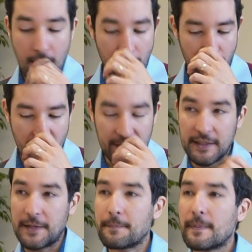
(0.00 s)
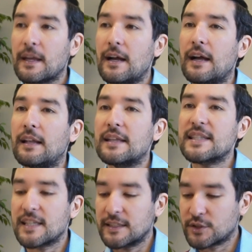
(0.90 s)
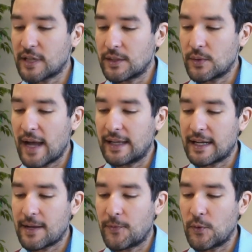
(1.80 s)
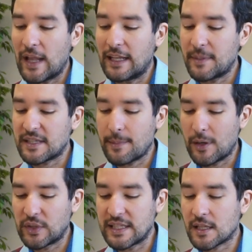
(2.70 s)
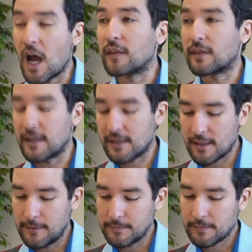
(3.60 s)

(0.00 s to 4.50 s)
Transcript: Finally, let's try to highlight a few elements about his context.